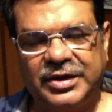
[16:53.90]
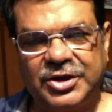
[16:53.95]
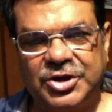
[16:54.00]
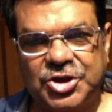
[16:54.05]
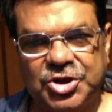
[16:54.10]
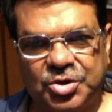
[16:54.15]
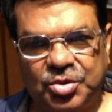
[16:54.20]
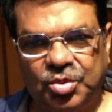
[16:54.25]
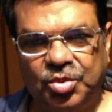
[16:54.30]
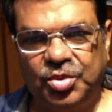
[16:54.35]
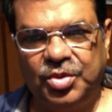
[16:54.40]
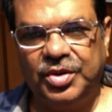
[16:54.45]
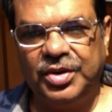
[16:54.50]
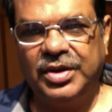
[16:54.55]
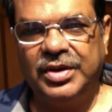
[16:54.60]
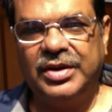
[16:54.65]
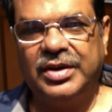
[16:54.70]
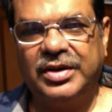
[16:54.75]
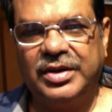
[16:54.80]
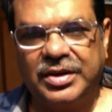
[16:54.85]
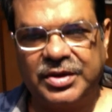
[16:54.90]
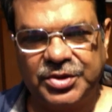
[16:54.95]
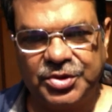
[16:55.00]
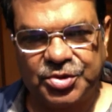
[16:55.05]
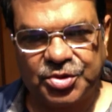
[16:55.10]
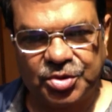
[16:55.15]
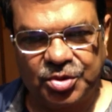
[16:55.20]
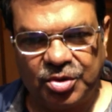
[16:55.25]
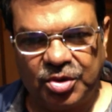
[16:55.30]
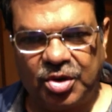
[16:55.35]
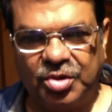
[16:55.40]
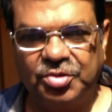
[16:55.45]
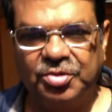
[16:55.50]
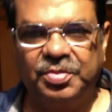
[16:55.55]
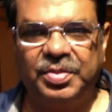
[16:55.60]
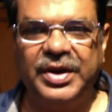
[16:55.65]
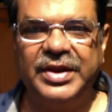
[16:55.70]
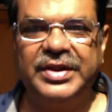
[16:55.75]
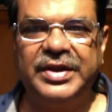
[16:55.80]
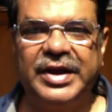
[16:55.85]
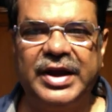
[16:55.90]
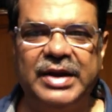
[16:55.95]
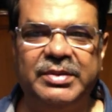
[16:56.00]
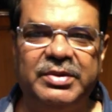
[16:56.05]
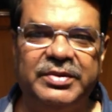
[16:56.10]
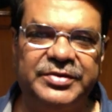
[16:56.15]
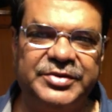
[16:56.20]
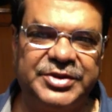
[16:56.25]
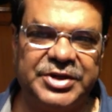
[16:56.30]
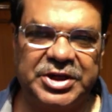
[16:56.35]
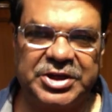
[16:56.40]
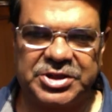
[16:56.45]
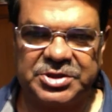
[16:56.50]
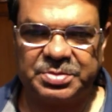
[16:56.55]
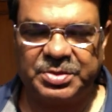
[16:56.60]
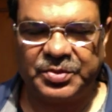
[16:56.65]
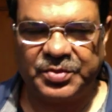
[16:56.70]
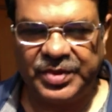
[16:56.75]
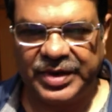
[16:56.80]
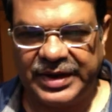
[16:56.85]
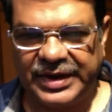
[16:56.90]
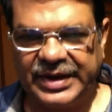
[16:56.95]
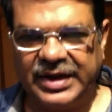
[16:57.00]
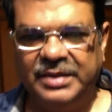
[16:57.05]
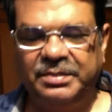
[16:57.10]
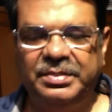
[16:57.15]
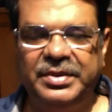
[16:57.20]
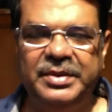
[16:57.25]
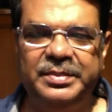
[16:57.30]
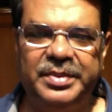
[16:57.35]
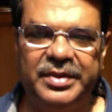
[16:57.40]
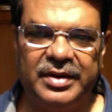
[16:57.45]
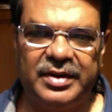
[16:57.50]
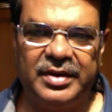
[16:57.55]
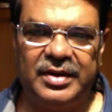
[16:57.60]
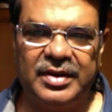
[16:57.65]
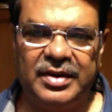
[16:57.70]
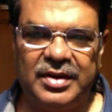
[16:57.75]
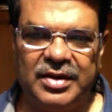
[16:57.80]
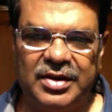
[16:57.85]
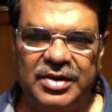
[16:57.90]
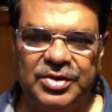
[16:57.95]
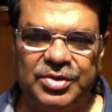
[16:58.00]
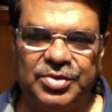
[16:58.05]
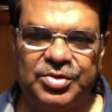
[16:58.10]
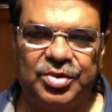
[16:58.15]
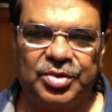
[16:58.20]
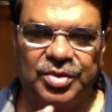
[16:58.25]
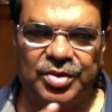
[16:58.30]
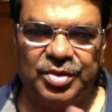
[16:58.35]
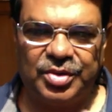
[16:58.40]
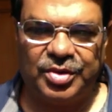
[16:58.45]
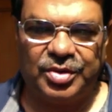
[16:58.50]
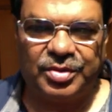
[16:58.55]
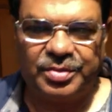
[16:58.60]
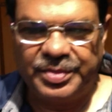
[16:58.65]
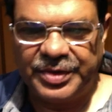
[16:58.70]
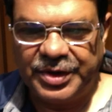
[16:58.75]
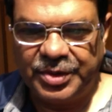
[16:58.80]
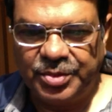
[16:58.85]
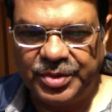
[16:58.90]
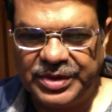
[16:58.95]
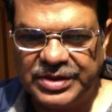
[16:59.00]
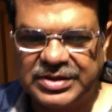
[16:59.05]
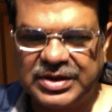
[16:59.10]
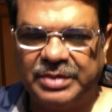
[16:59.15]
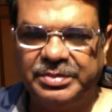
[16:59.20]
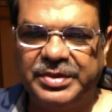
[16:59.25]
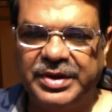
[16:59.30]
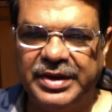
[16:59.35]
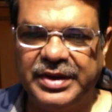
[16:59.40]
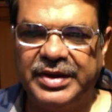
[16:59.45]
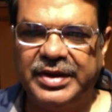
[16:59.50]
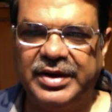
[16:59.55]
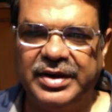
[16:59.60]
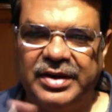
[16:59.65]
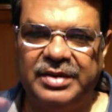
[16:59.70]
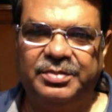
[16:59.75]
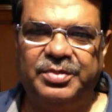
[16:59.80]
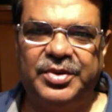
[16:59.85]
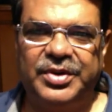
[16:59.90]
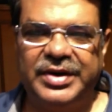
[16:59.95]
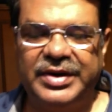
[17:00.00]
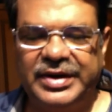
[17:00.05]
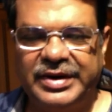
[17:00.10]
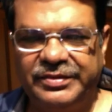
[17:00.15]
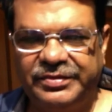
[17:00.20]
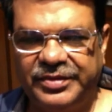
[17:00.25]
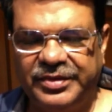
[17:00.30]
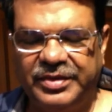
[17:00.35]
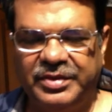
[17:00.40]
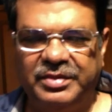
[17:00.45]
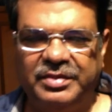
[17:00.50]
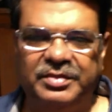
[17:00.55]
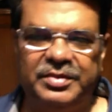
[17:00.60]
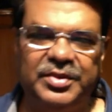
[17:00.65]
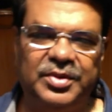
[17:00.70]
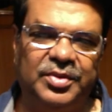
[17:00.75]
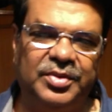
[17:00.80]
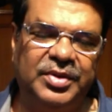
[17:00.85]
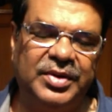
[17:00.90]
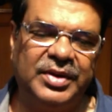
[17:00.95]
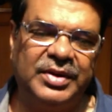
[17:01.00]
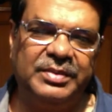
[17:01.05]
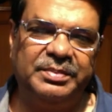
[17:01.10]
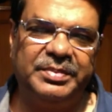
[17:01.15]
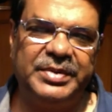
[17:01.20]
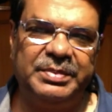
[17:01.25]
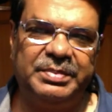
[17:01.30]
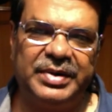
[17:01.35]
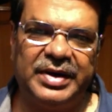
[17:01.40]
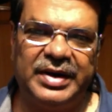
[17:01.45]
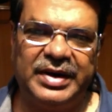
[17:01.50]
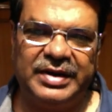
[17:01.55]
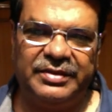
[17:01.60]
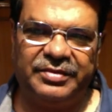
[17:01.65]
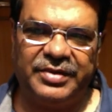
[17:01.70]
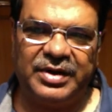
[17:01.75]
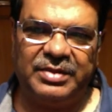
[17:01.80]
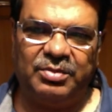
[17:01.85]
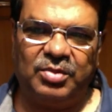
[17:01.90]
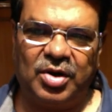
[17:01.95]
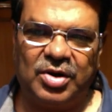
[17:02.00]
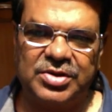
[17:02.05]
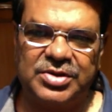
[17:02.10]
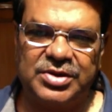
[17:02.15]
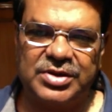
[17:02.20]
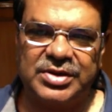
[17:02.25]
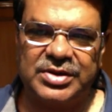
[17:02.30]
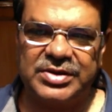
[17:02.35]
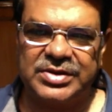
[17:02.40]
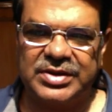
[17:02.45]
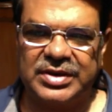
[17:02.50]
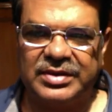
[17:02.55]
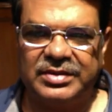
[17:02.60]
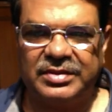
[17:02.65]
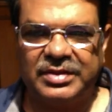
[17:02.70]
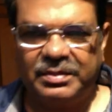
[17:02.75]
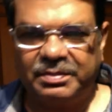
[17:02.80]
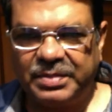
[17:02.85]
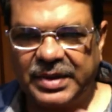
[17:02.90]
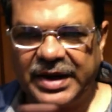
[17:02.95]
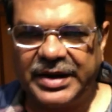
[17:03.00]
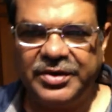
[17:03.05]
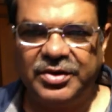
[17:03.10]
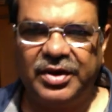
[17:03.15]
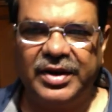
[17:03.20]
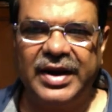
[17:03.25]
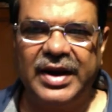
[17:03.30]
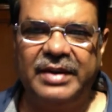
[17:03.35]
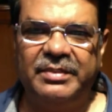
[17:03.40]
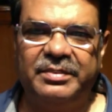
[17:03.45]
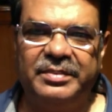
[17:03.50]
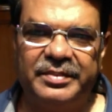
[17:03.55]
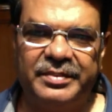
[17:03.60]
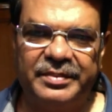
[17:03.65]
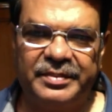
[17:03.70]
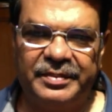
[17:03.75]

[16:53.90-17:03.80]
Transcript: shrewd. You should know how to play the game of chess between 10 people. You should be doing something here, putting people in different boxes and playing your game.